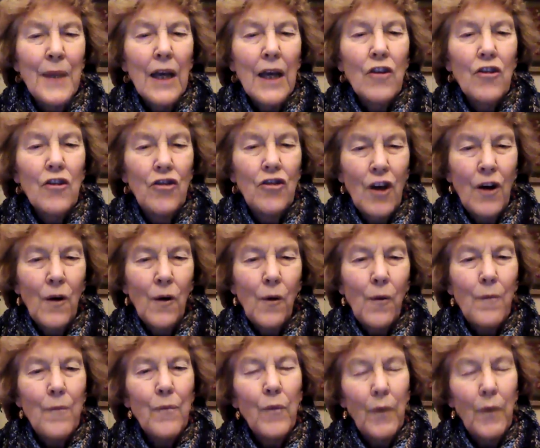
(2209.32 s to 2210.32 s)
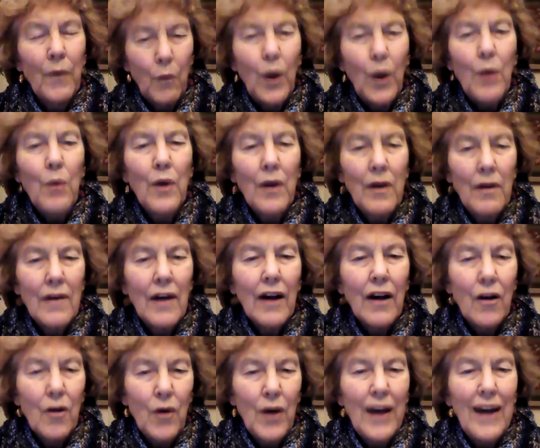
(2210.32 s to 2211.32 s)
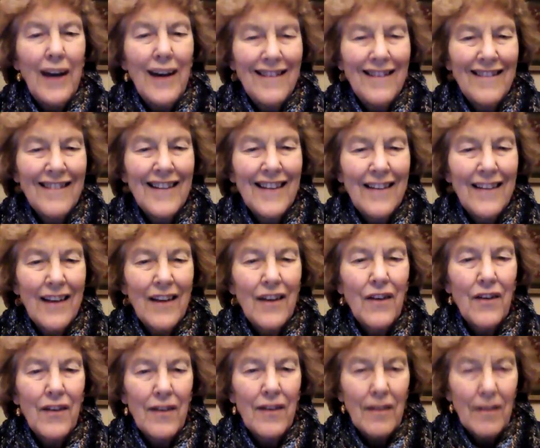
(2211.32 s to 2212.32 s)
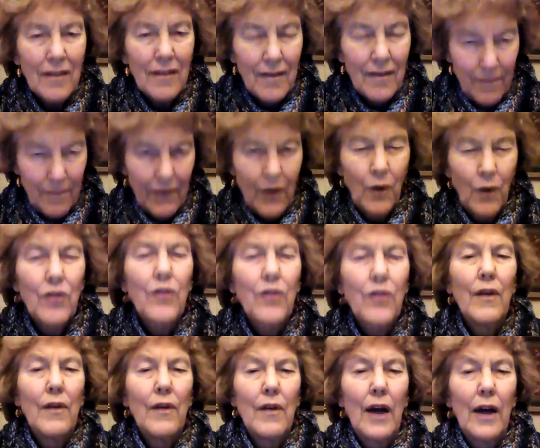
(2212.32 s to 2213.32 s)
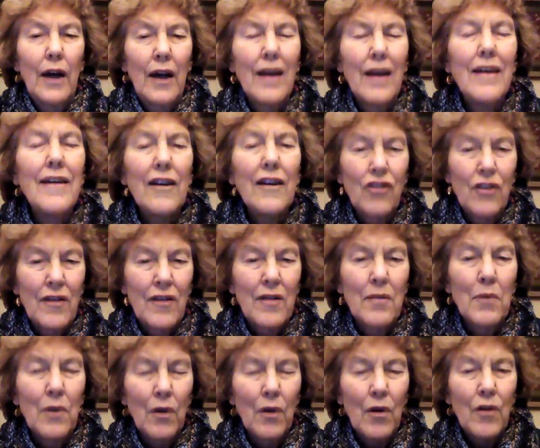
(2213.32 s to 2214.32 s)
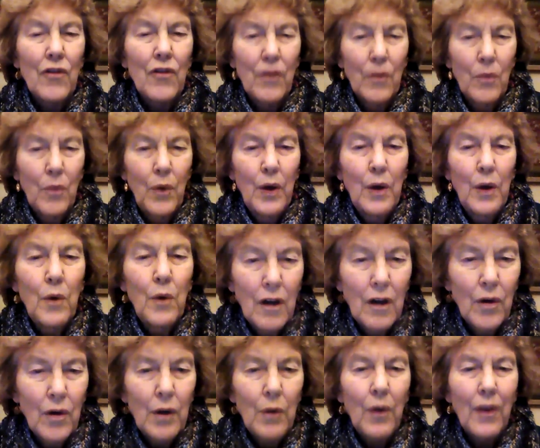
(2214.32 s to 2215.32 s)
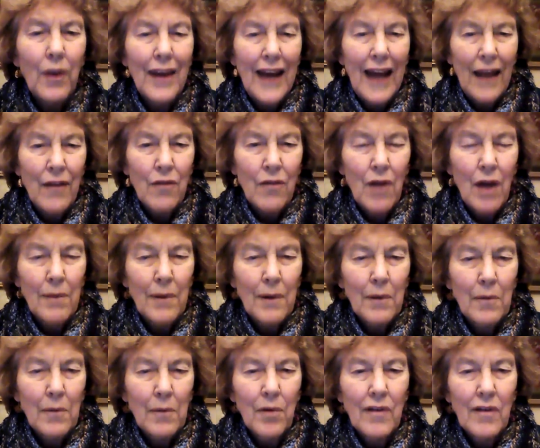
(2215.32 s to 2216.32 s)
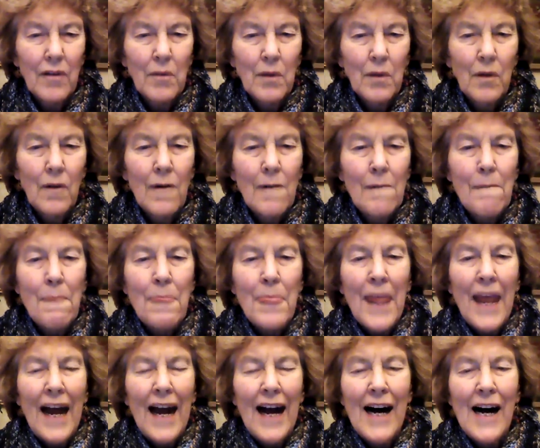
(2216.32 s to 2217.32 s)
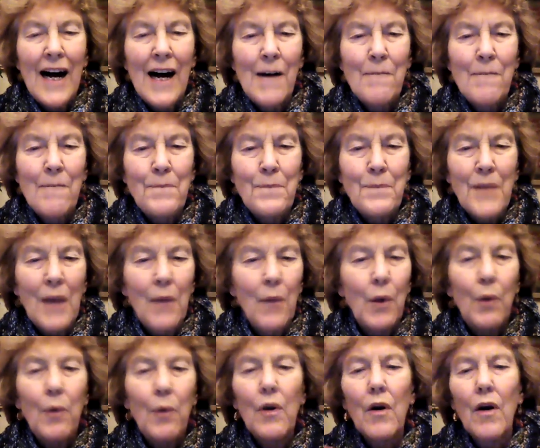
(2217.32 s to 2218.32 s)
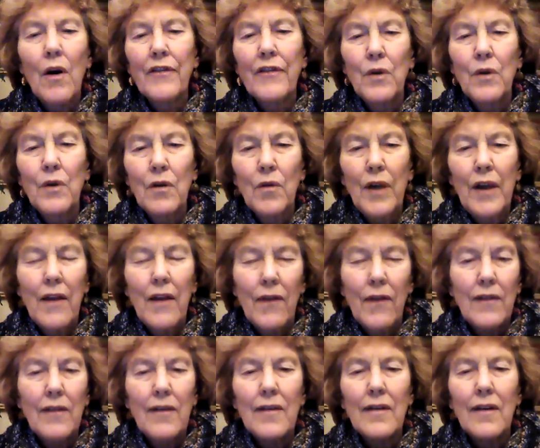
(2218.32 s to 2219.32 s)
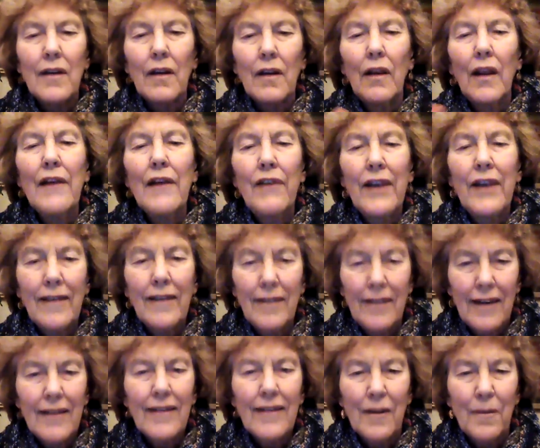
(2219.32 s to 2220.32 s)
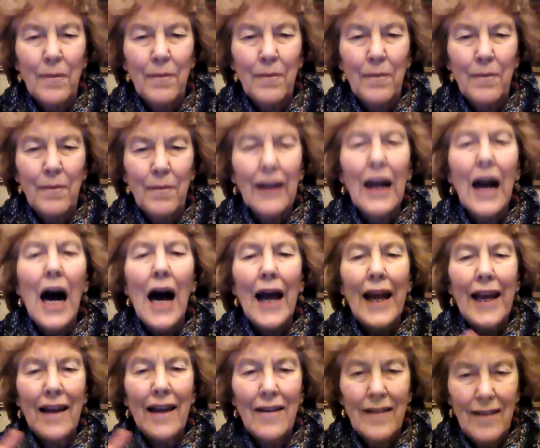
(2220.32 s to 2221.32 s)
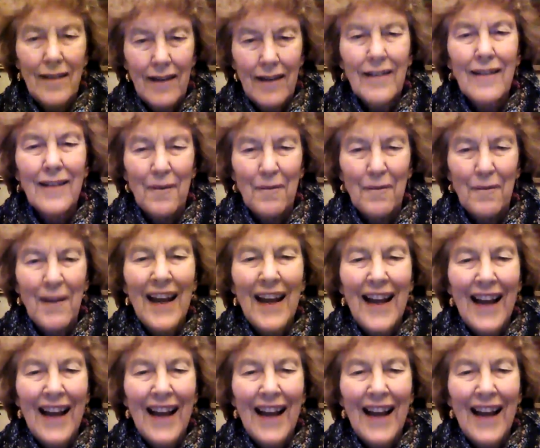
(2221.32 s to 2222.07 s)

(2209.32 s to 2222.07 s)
So we would agree that there's those conditions emerge. So we would agree with an anthropic principle. And we would also agree that this is a living system, a Gaian system